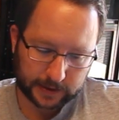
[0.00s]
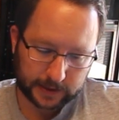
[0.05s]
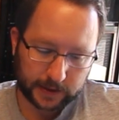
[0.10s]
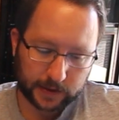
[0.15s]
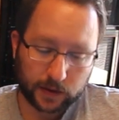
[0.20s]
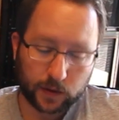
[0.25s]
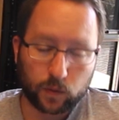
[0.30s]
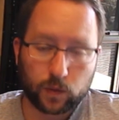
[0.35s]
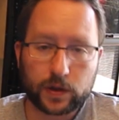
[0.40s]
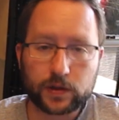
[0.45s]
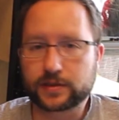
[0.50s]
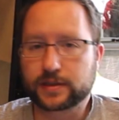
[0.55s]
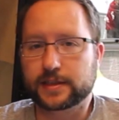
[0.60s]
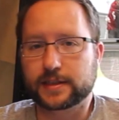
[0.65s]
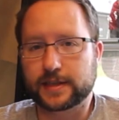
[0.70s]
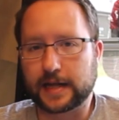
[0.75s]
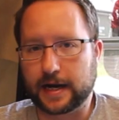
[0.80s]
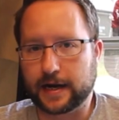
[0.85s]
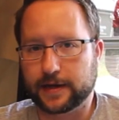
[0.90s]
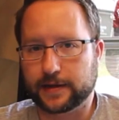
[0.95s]
The wheels
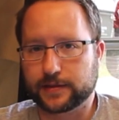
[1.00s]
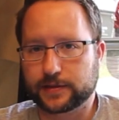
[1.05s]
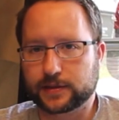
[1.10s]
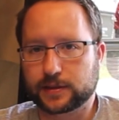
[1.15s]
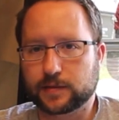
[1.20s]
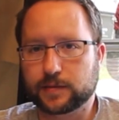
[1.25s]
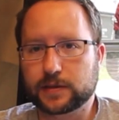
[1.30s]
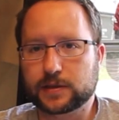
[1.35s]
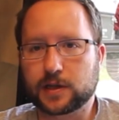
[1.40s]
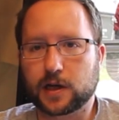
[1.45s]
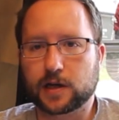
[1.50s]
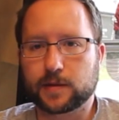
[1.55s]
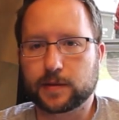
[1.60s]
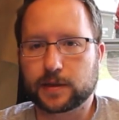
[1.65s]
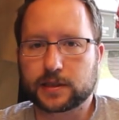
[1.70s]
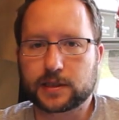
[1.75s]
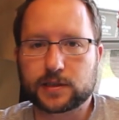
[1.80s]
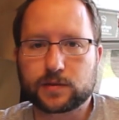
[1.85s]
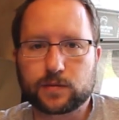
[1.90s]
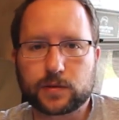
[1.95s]
and tires. Let me talk
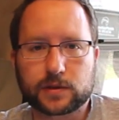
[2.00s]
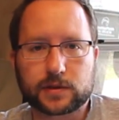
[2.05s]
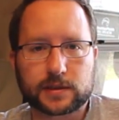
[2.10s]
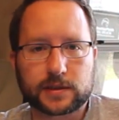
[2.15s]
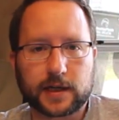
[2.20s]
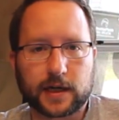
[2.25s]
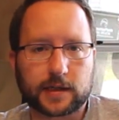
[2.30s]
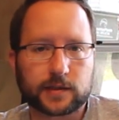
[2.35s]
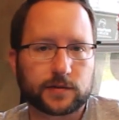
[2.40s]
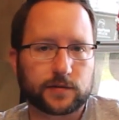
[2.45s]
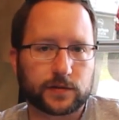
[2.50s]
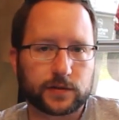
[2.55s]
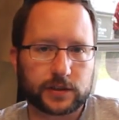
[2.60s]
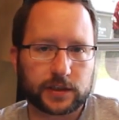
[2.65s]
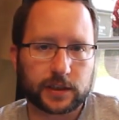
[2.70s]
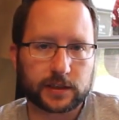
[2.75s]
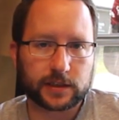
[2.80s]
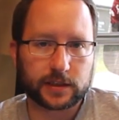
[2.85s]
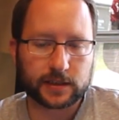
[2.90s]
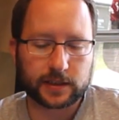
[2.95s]
about these wheels and tires for
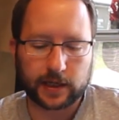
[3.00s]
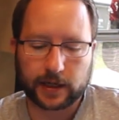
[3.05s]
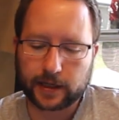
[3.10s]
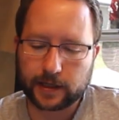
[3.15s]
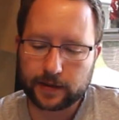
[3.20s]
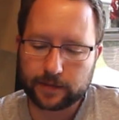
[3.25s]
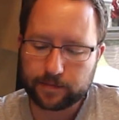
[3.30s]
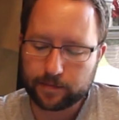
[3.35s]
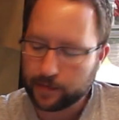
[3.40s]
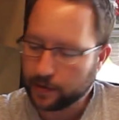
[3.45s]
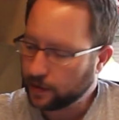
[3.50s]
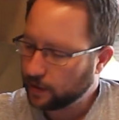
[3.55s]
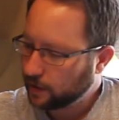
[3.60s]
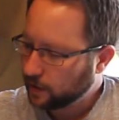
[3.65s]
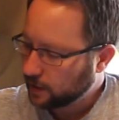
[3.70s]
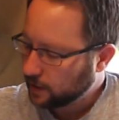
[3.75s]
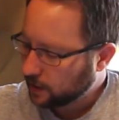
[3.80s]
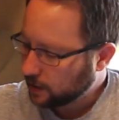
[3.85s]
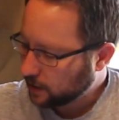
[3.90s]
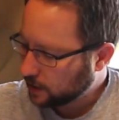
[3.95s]
just a second.
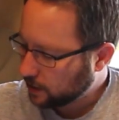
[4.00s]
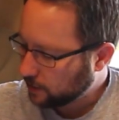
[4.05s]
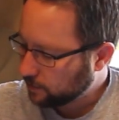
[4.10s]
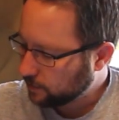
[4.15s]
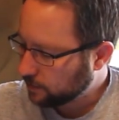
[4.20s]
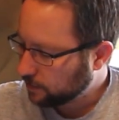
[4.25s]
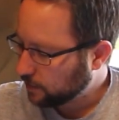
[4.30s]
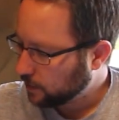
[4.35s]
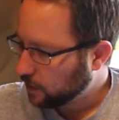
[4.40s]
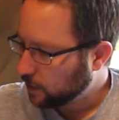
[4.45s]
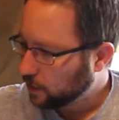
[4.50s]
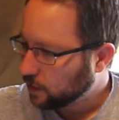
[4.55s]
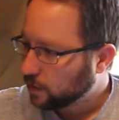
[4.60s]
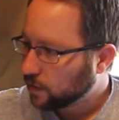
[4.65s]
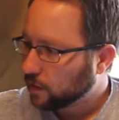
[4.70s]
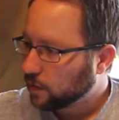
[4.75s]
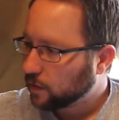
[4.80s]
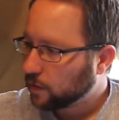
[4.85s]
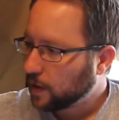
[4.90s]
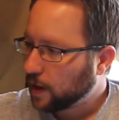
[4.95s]

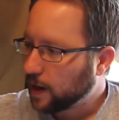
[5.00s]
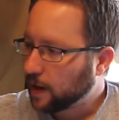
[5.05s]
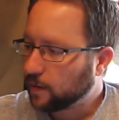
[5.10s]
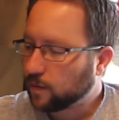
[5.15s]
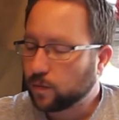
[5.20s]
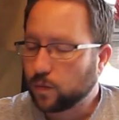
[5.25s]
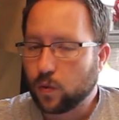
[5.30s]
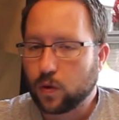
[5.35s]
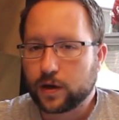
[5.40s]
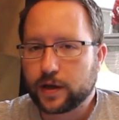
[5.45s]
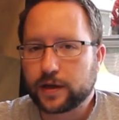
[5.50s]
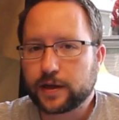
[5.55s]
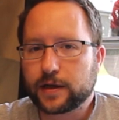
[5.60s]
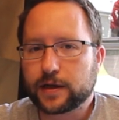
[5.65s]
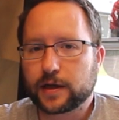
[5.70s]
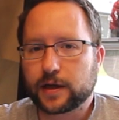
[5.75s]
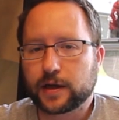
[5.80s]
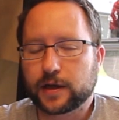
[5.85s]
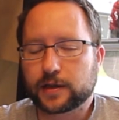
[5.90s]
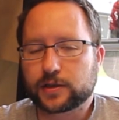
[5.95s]
I
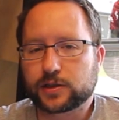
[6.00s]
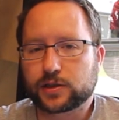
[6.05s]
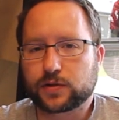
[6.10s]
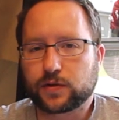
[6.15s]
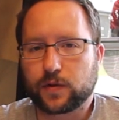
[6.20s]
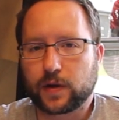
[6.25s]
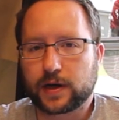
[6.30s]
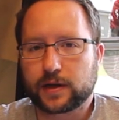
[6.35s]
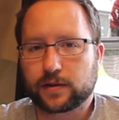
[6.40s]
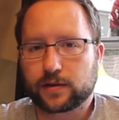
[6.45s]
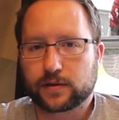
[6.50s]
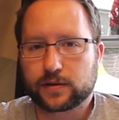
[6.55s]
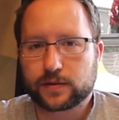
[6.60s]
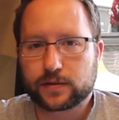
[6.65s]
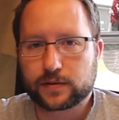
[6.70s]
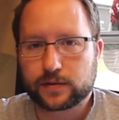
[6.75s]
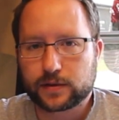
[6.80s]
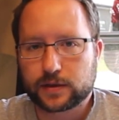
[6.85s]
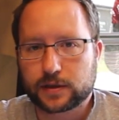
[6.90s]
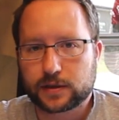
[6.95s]
wanted a
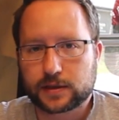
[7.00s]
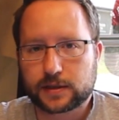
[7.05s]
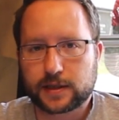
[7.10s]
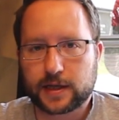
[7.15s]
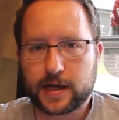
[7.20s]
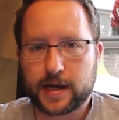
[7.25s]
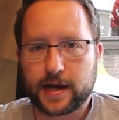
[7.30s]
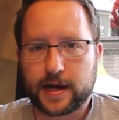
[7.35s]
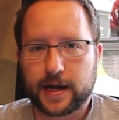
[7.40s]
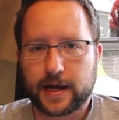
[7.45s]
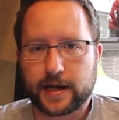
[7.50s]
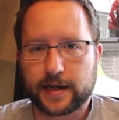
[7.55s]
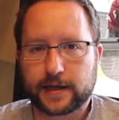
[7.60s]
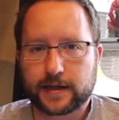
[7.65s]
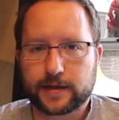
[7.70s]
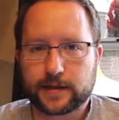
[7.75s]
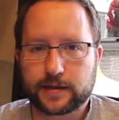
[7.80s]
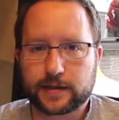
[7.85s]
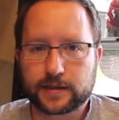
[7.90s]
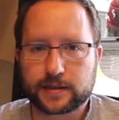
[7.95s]
trailer that
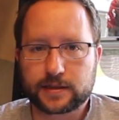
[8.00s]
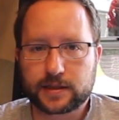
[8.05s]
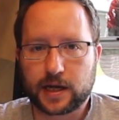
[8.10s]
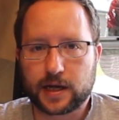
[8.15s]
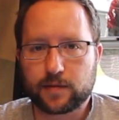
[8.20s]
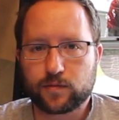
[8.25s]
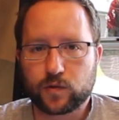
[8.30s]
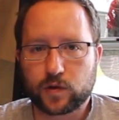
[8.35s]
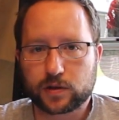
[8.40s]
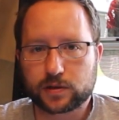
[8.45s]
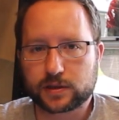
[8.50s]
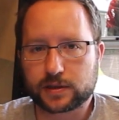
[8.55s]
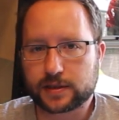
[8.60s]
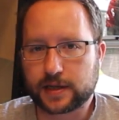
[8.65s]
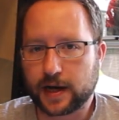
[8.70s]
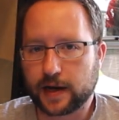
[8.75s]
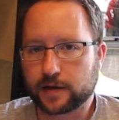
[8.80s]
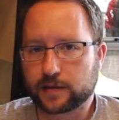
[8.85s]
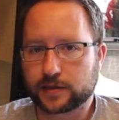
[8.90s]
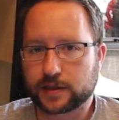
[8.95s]
had the same wheels and
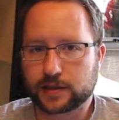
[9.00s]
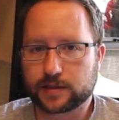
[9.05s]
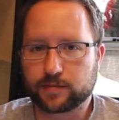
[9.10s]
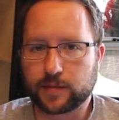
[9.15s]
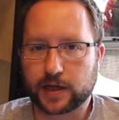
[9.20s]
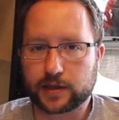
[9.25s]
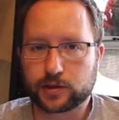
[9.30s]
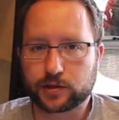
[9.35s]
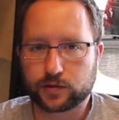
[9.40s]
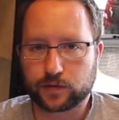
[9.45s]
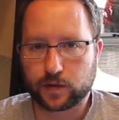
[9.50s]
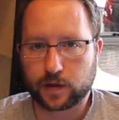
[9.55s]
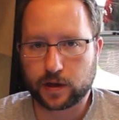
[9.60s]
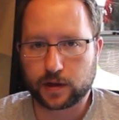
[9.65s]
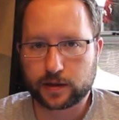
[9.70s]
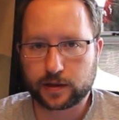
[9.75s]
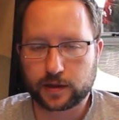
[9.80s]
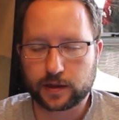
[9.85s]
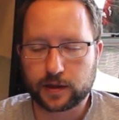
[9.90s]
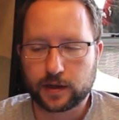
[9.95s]
tires as my
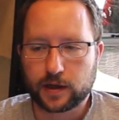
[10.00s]
truck